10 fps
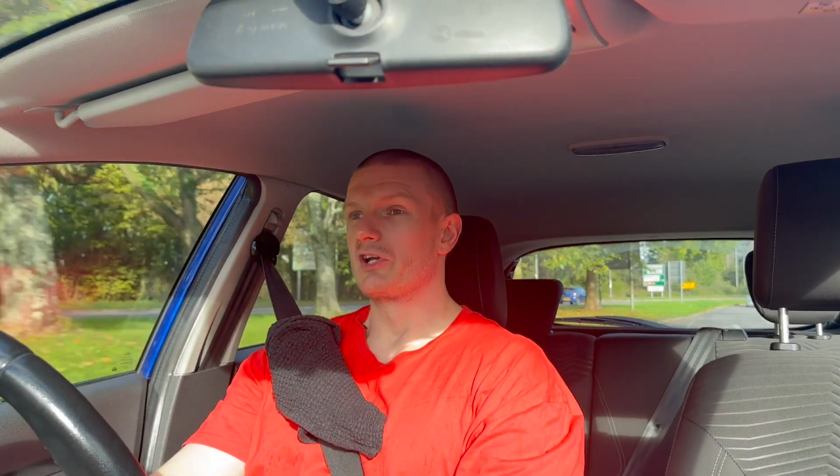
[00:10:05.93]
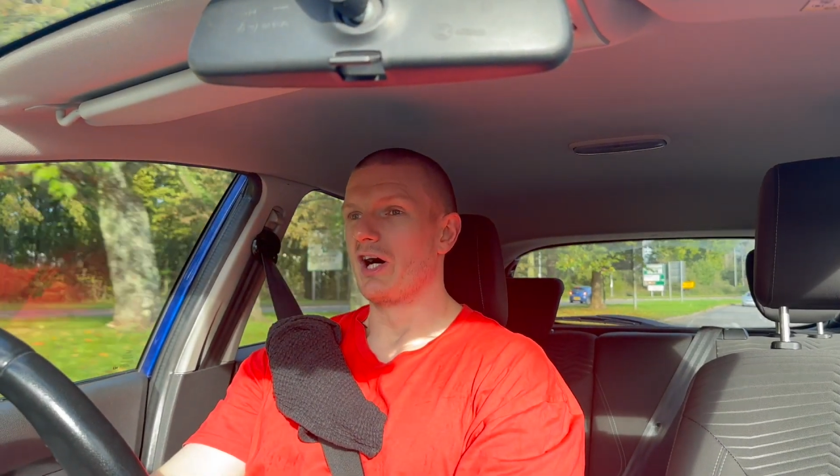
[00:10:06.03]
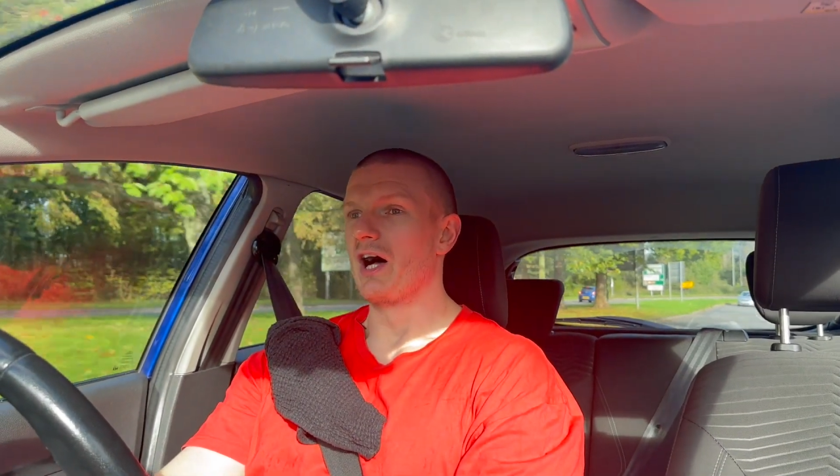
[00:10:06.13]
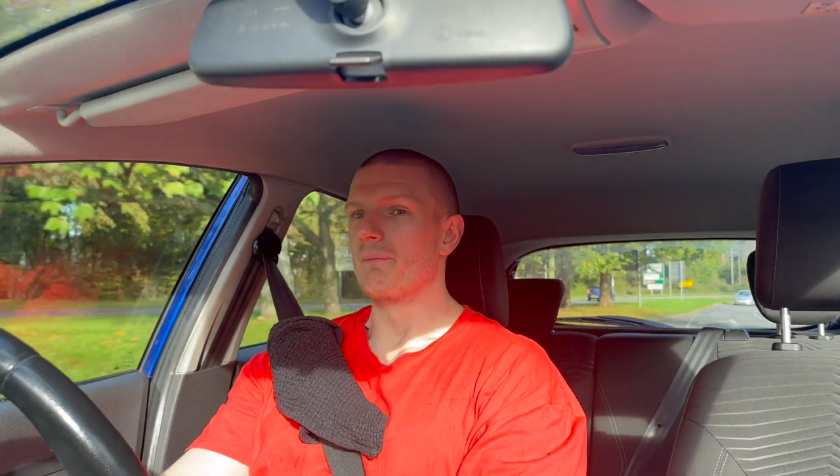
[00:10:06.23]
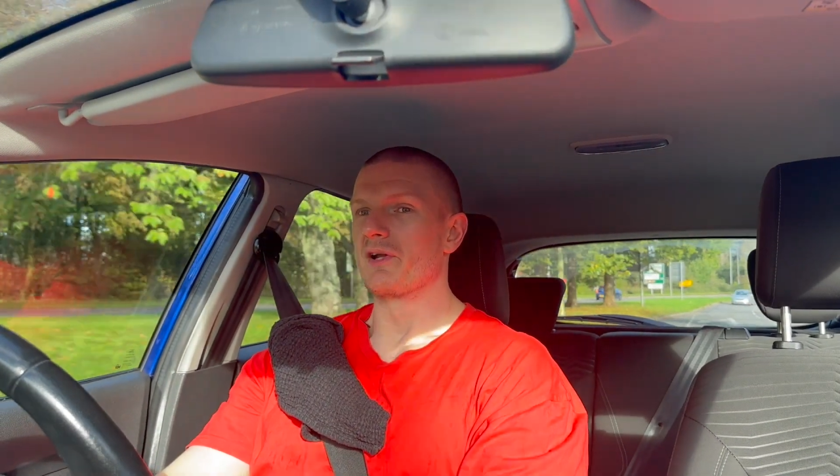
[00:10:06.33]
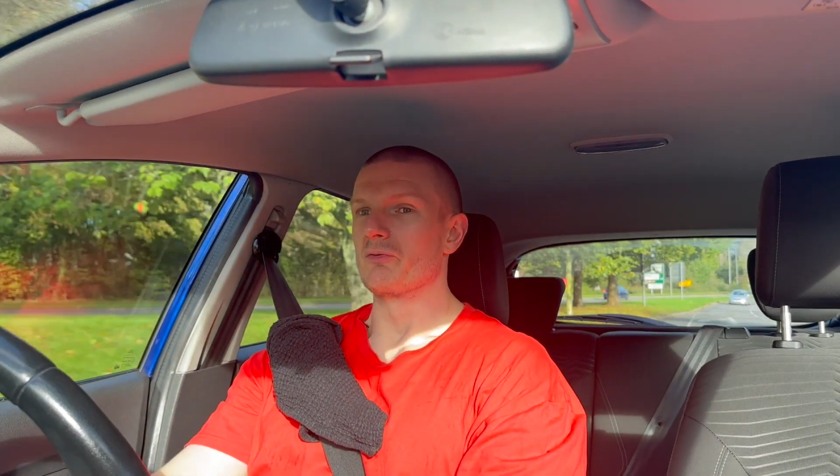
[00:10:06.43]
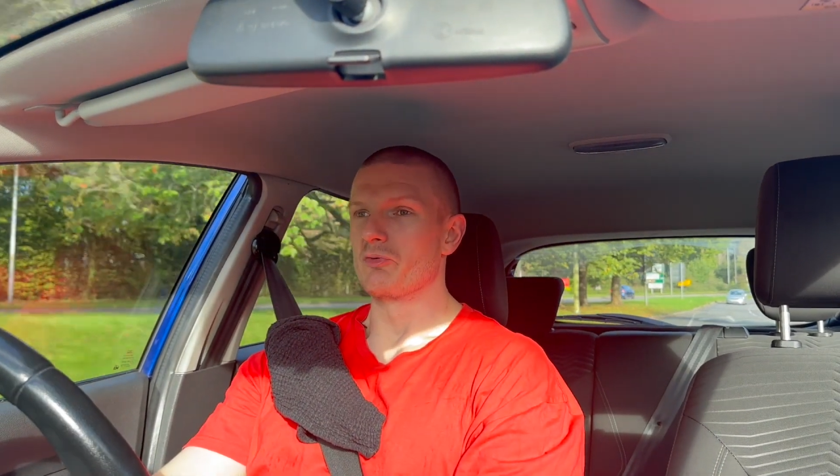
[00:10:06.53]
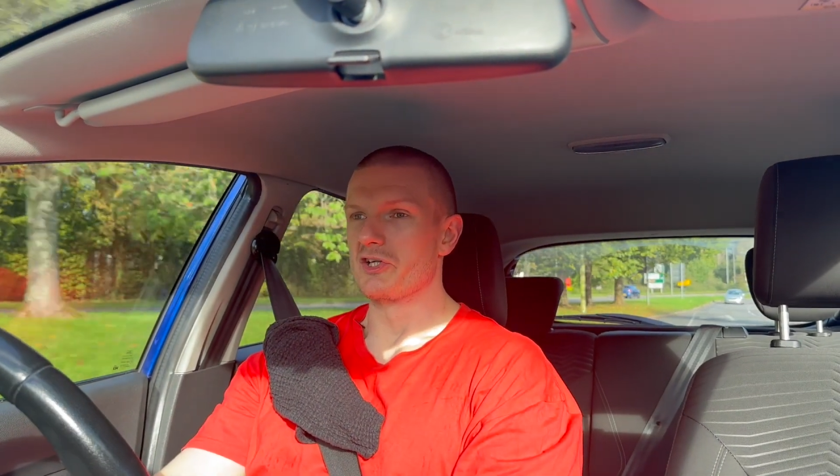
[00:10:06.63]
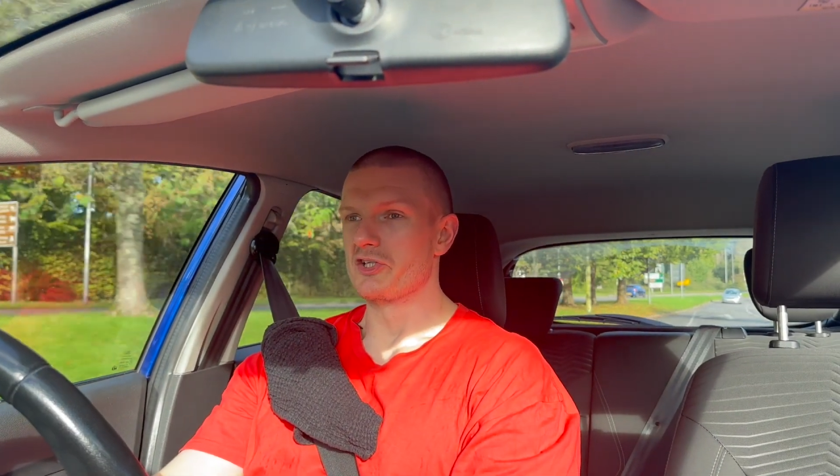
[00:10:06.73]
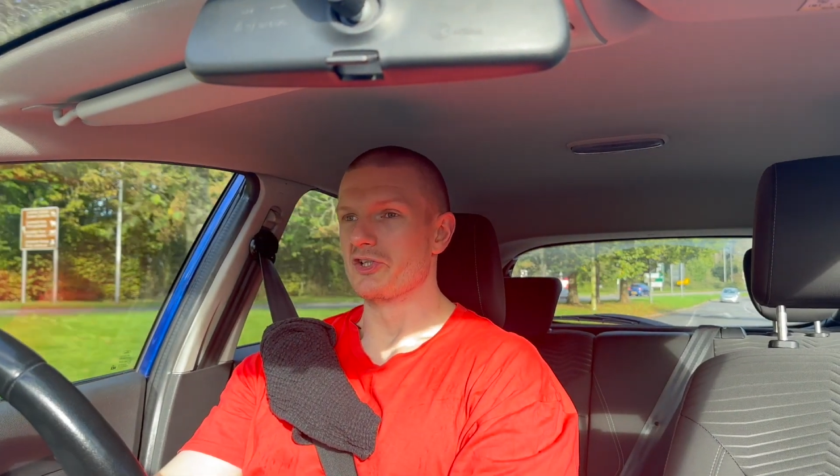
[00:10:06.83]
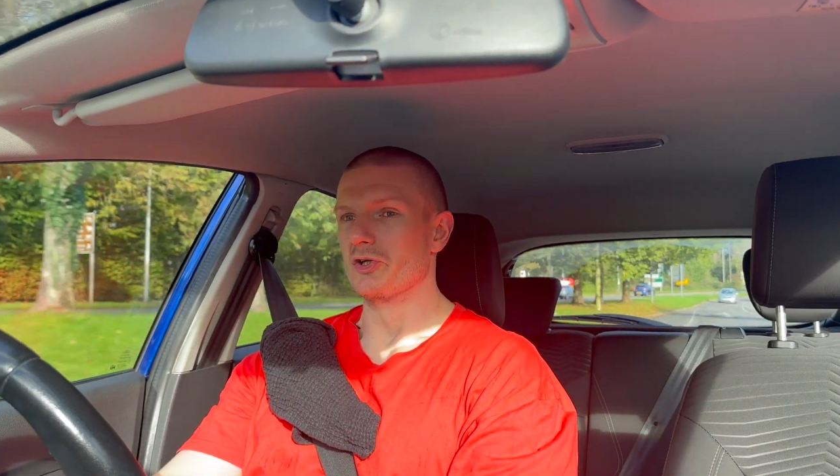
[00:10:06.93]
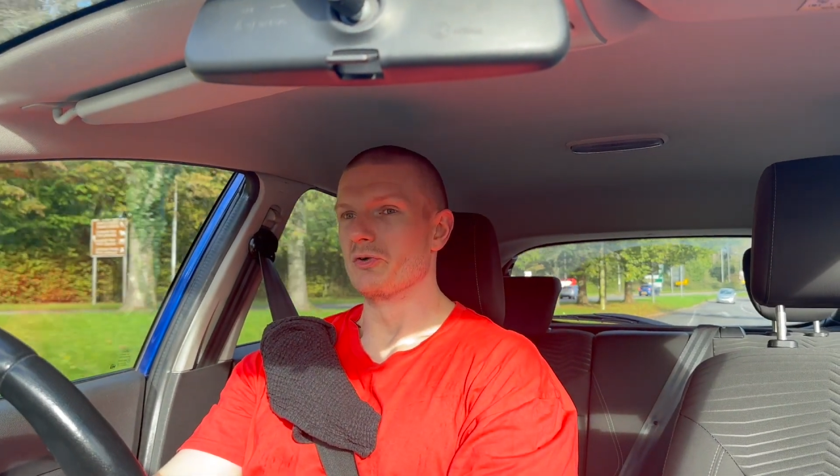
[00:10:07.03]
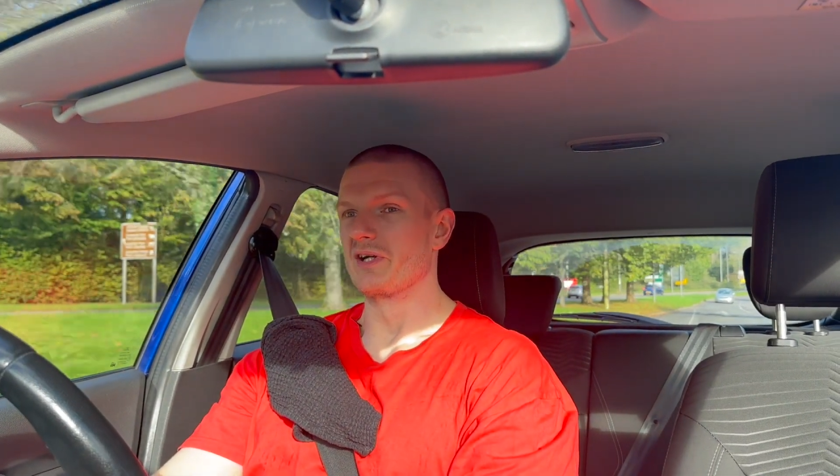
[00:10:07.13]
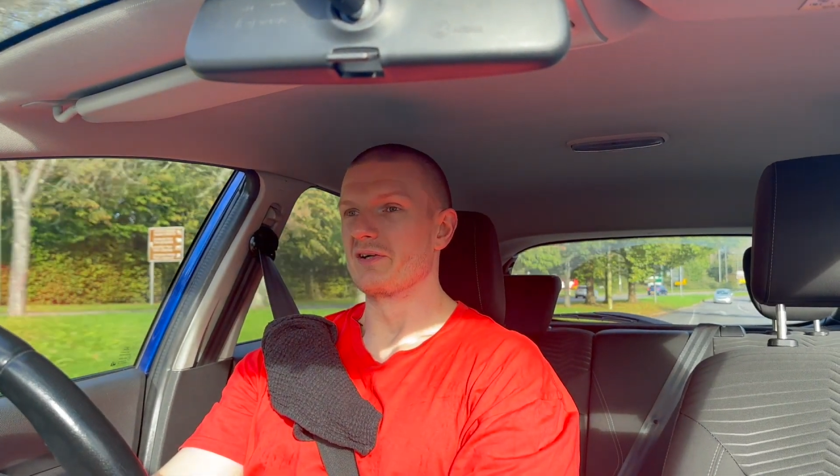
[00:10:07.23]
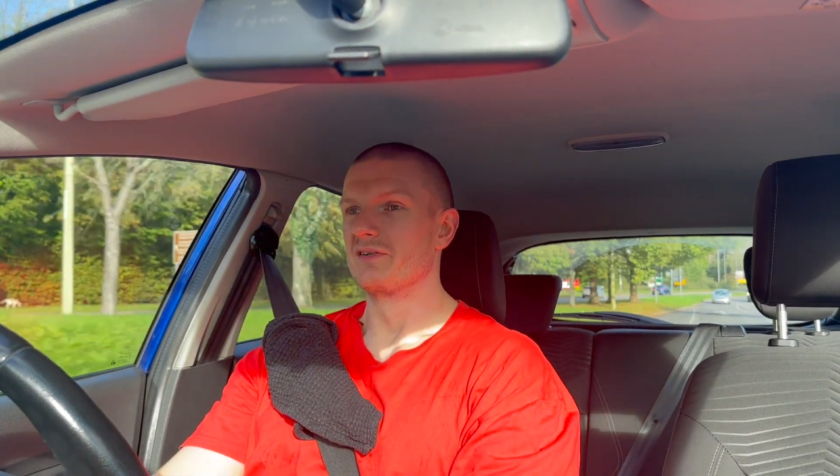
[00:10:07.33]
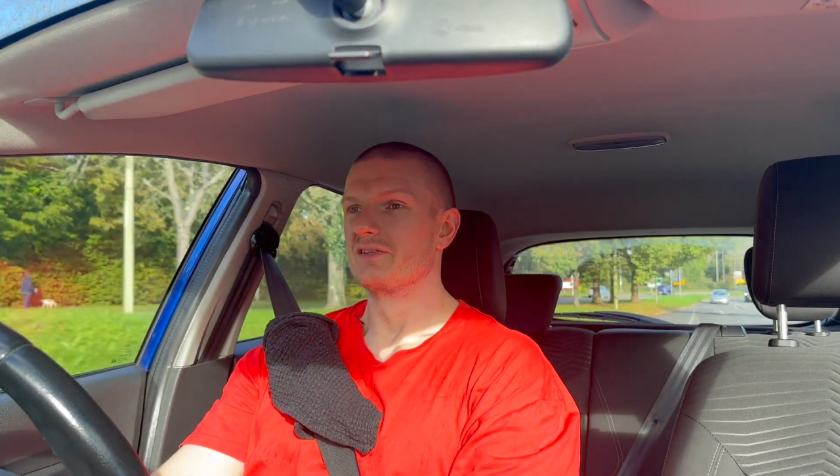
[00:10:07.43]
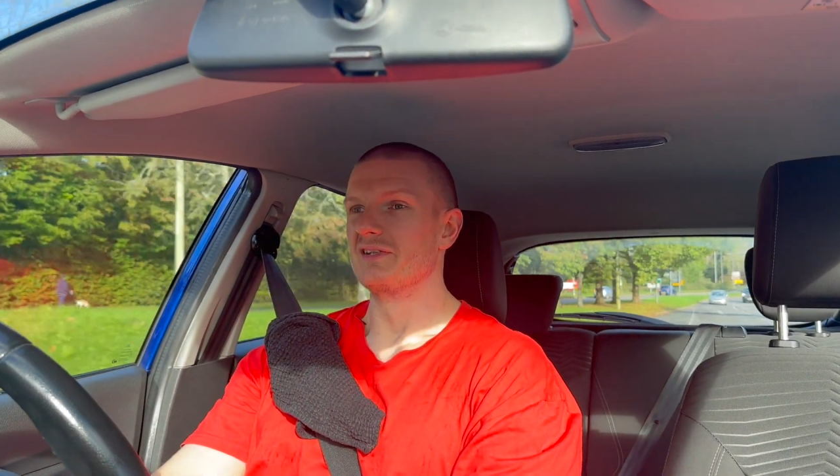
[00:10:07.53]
calming and reassuring,